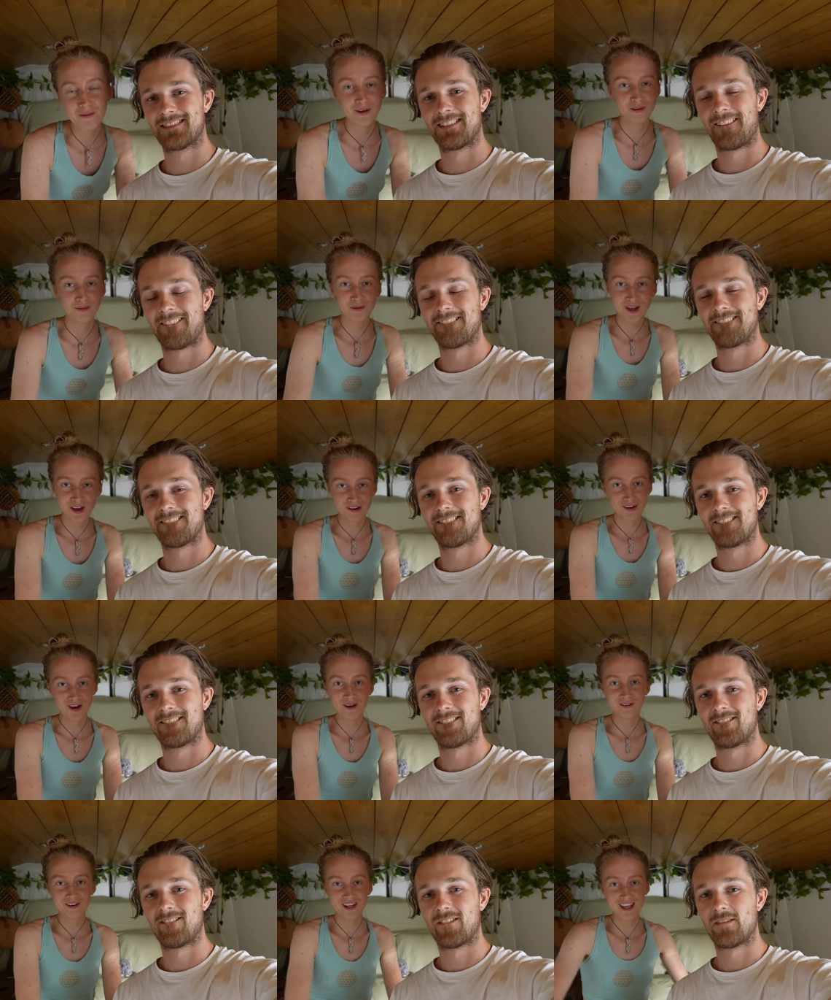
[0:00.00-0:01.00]
Speaker 1: because we are
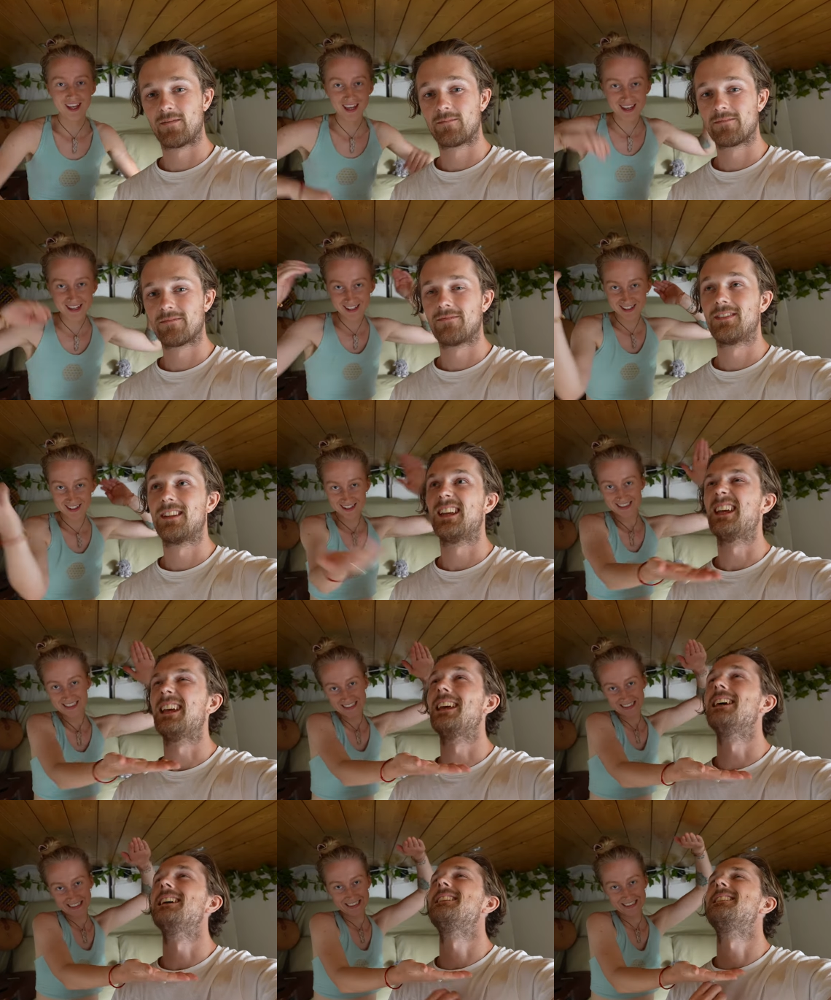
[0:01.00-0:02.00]
currently in
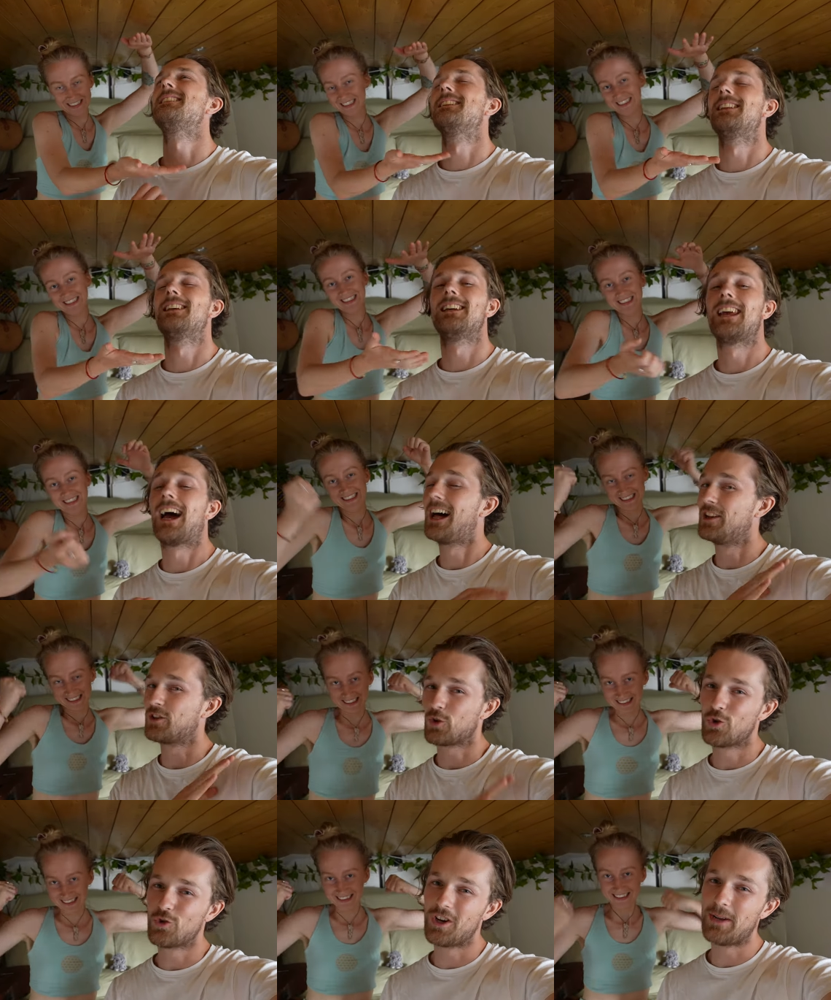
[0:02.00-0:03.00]
Speaker 2: Italy and
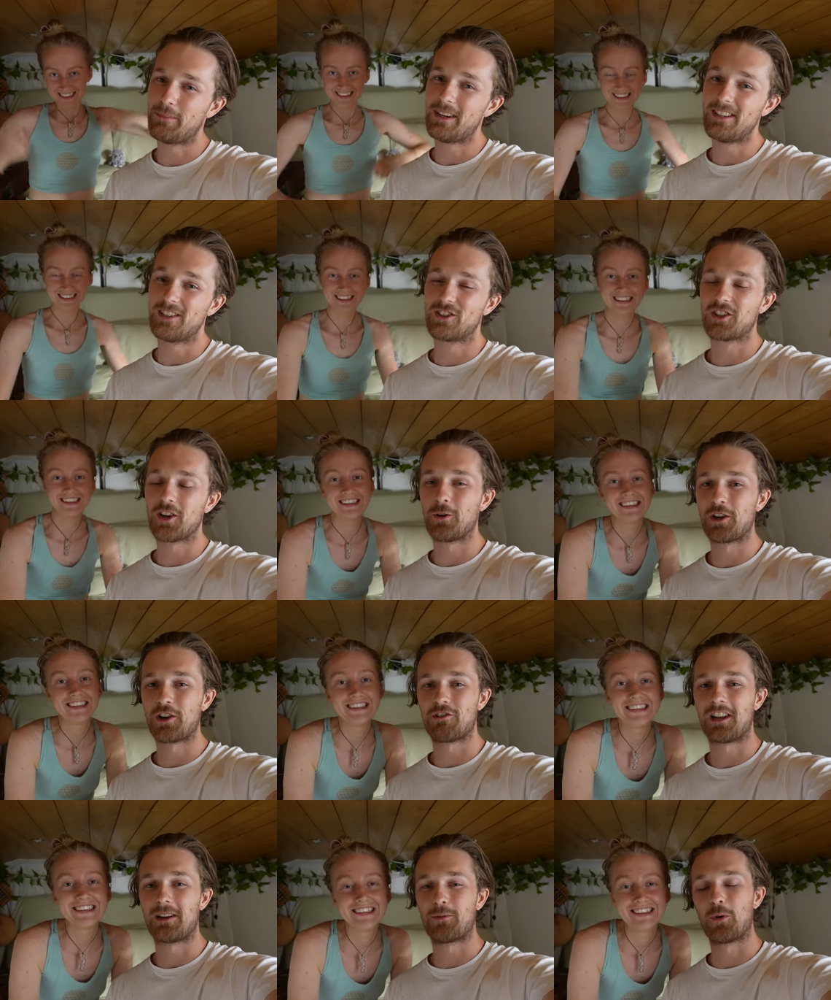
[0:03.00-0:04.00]
it's already been so
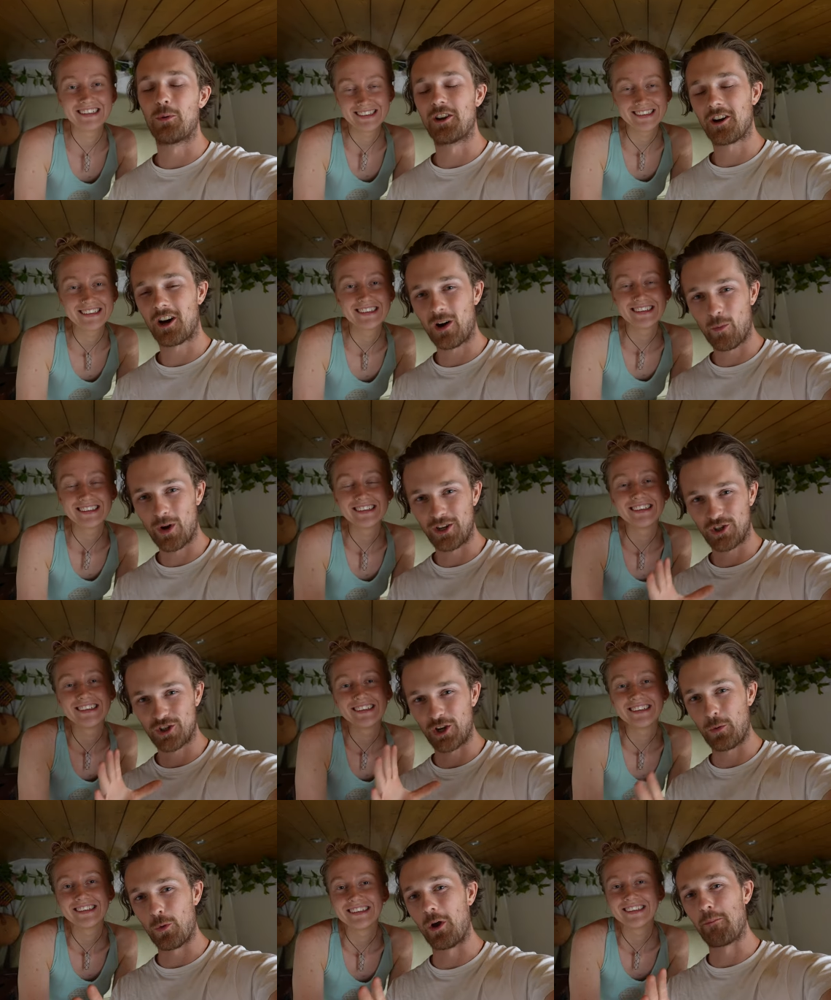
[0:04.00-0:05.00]
incredible. We can't wait to
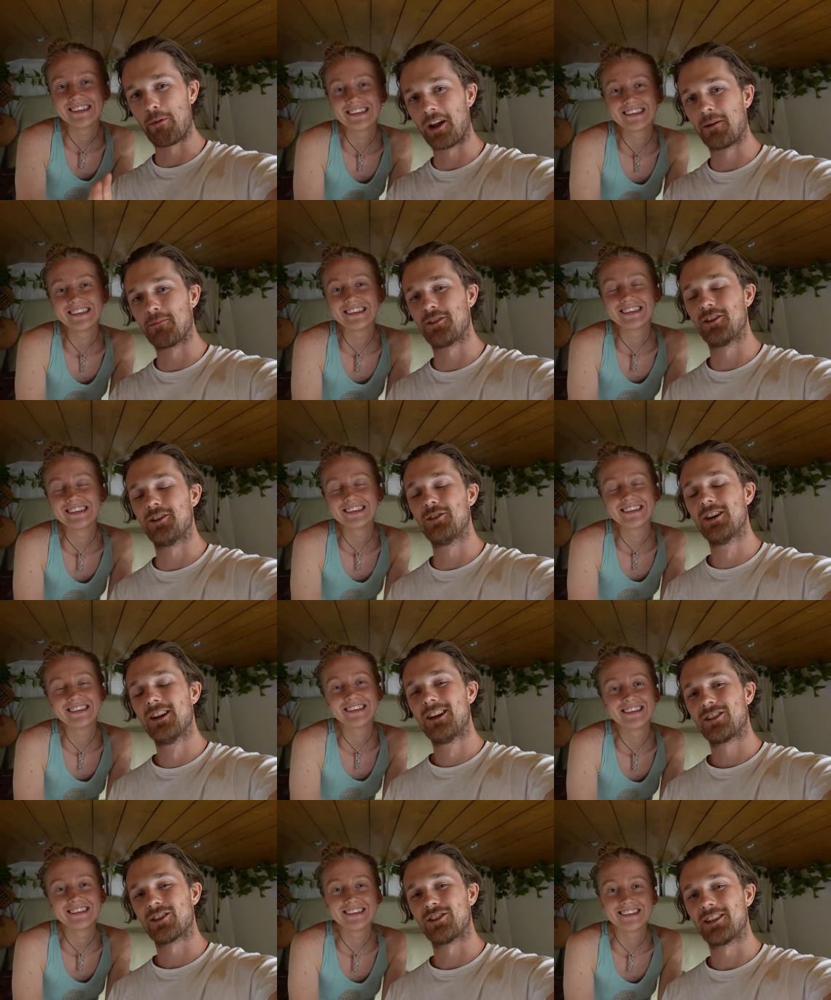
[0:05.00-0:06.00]
show you what we've been up to.
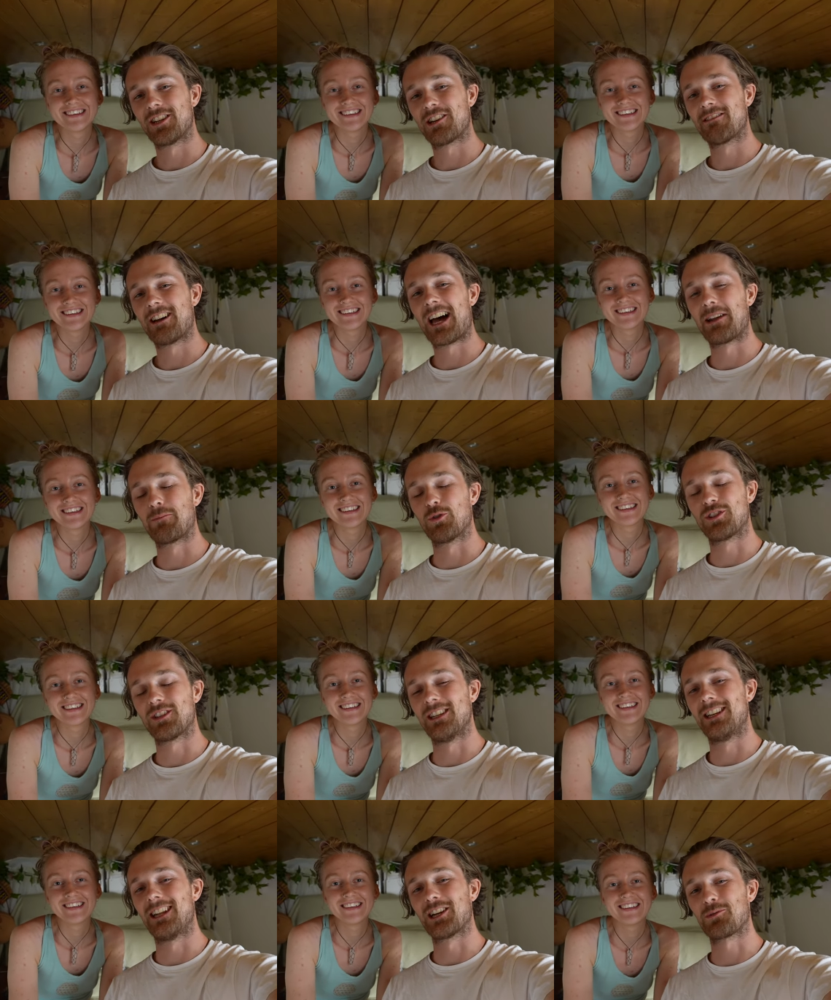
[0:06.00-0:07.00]
So stick around and we'll
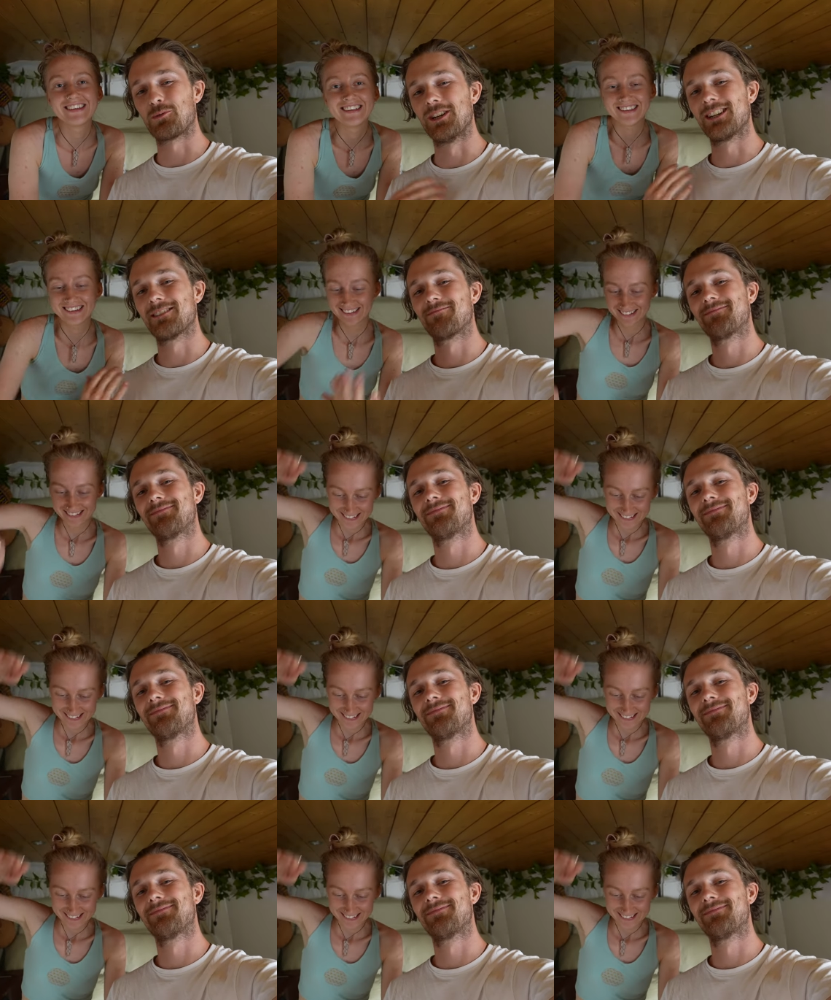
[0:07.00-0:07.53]
see you next week.